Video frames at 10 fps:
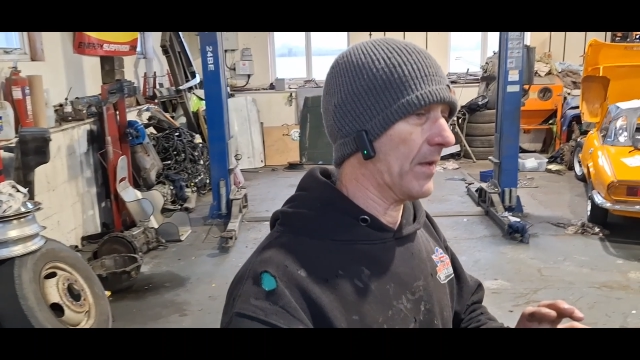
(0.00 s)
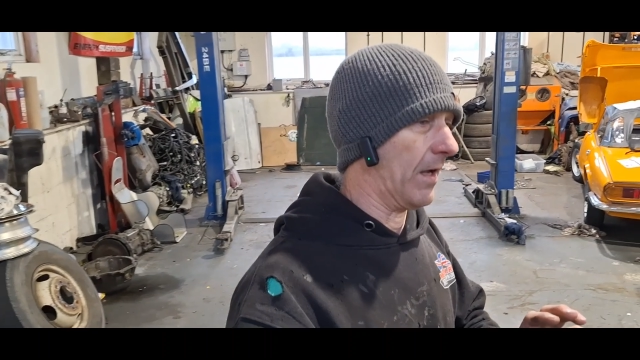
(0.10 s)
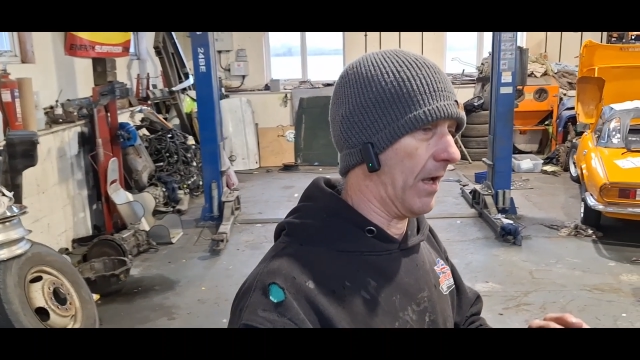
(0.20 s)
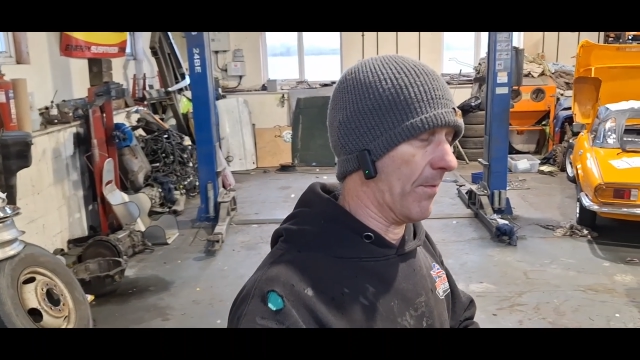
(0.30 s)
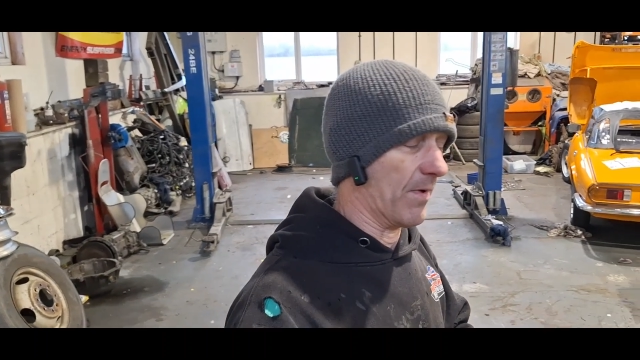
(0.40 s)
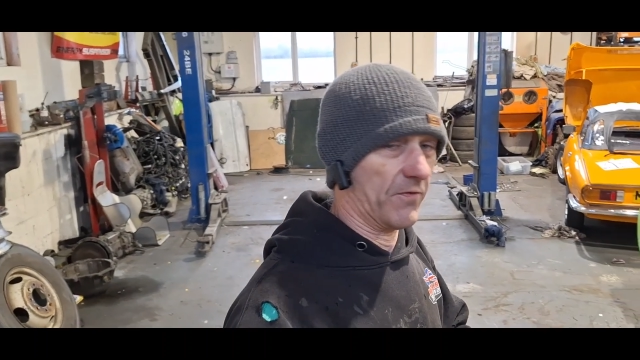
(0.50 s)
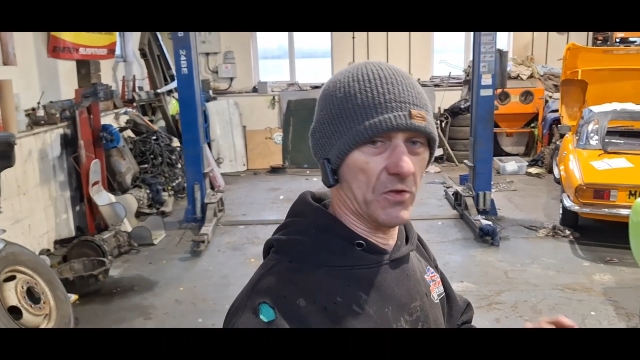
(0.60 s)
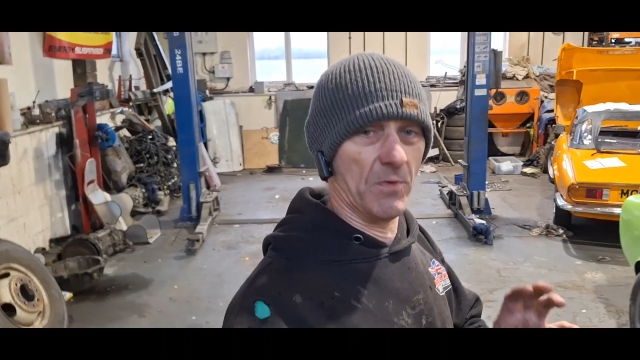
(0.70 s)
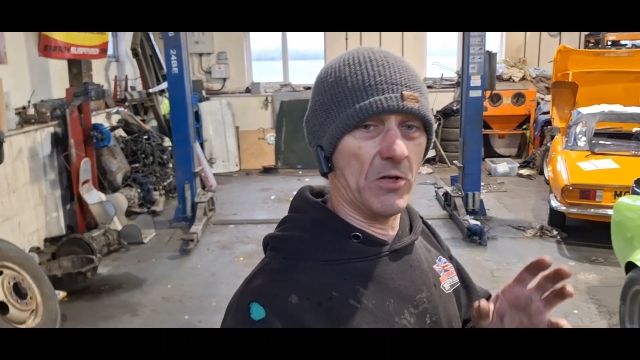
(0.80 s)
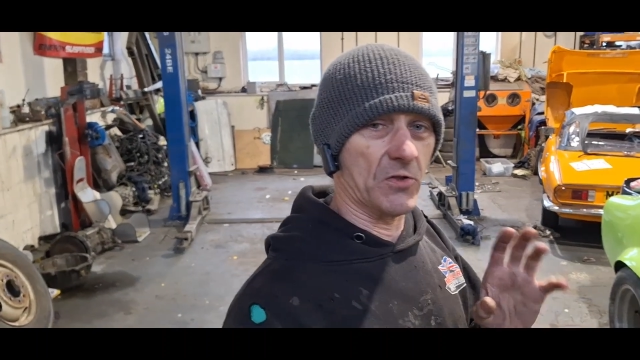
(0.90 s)
If
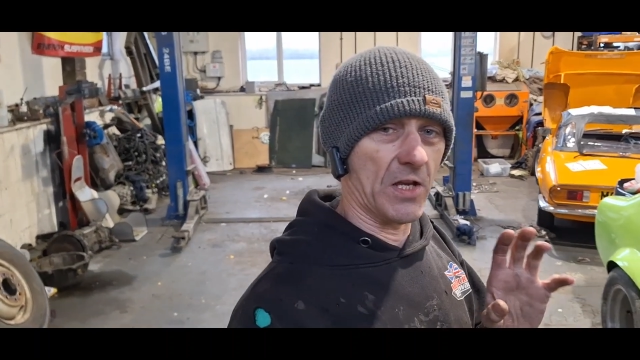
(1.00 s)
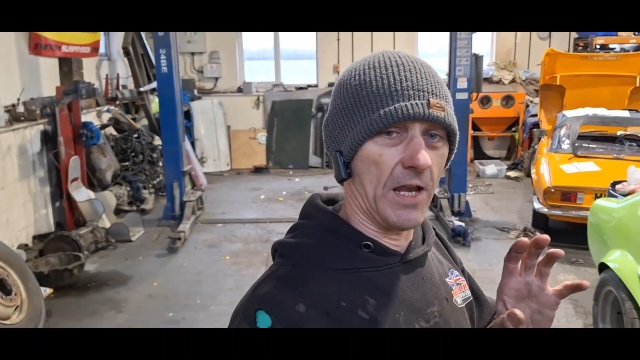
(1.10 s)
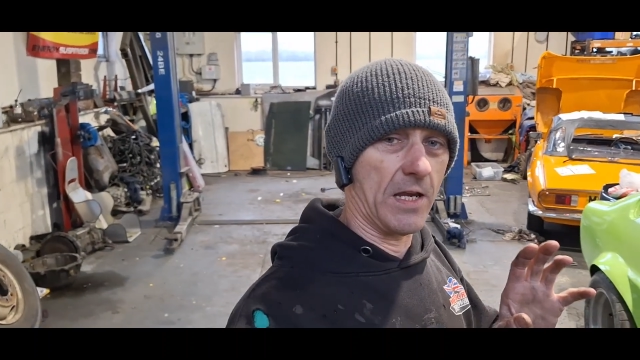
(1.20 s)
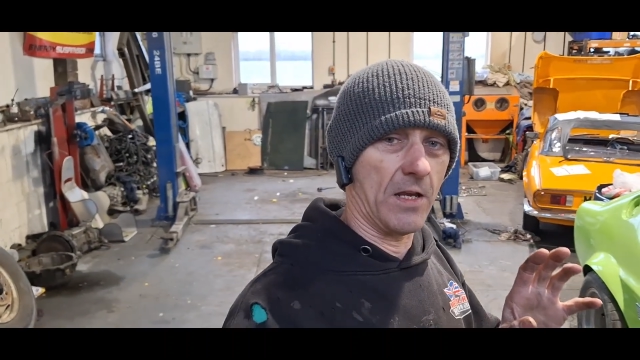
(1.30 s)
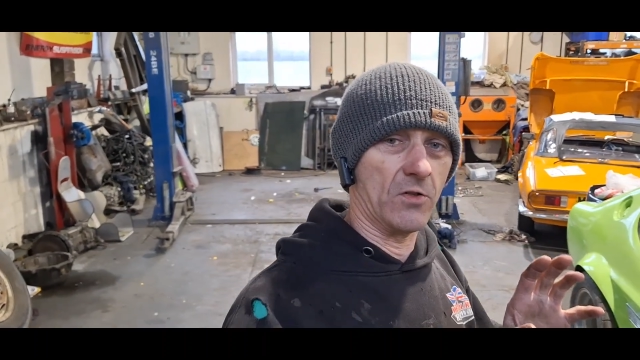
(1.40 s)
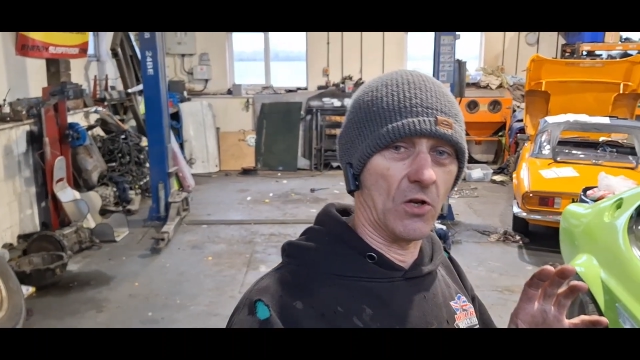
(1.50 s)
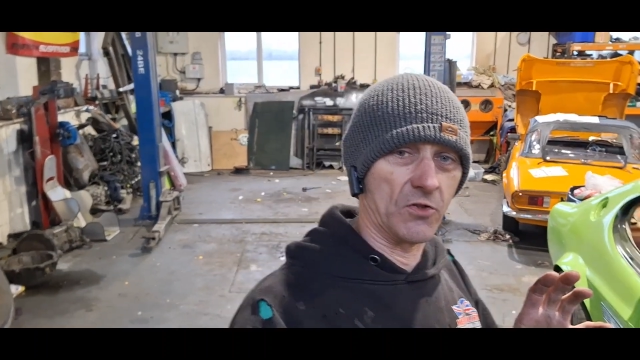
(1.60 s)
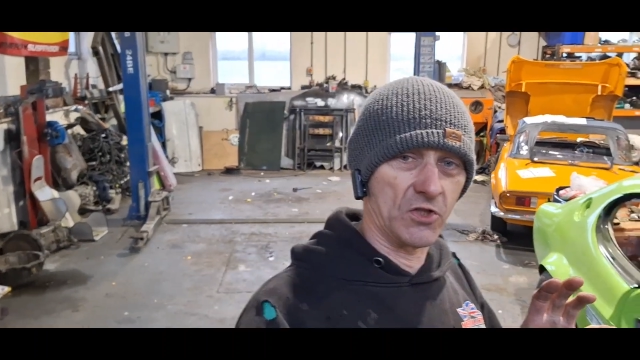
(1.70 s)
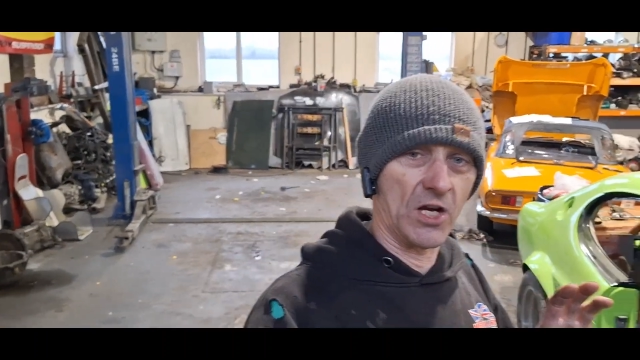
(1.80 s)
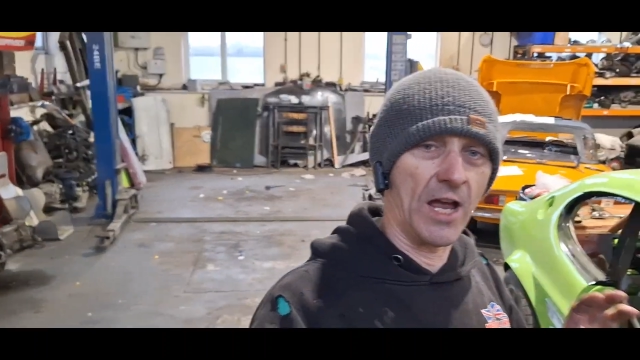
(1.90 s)
somebody does a
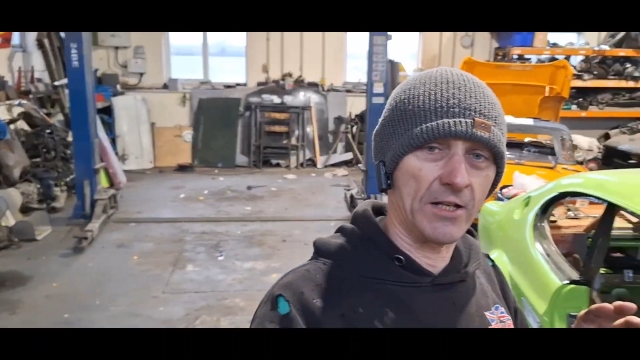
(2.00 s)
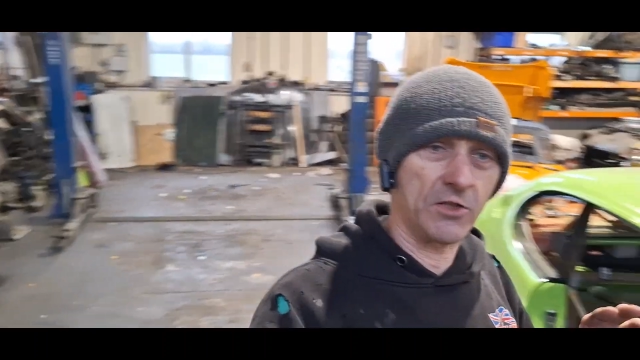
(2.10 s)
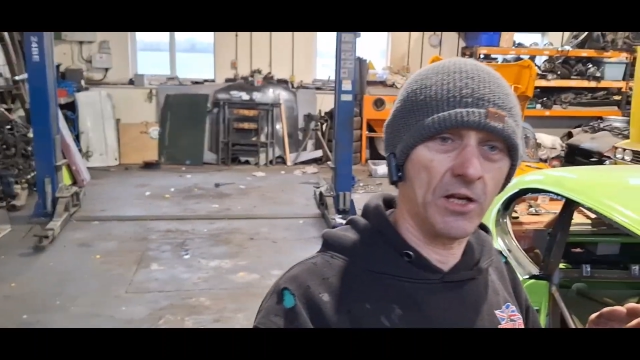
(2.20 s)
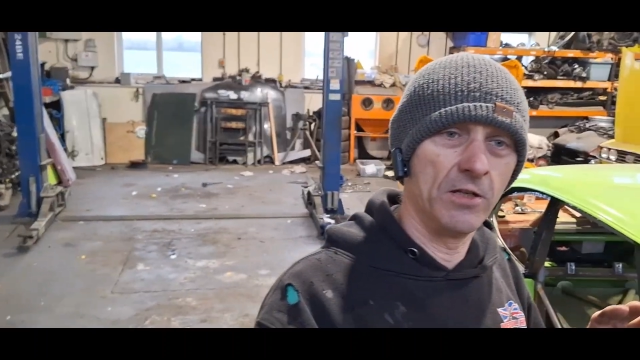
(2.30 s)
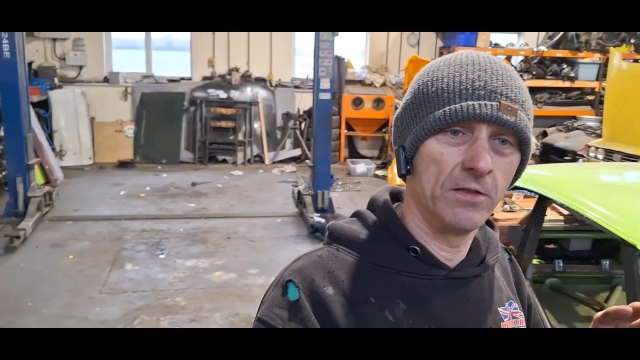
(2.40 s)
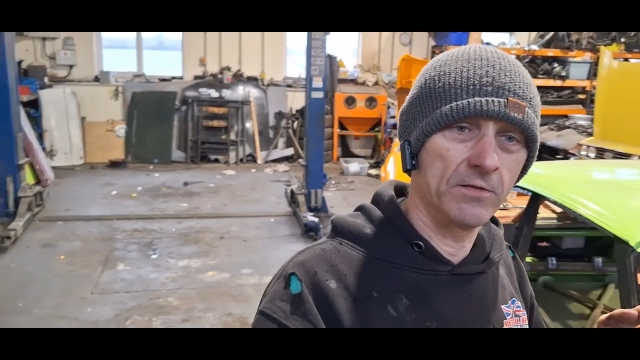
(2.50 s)
Dodge Charger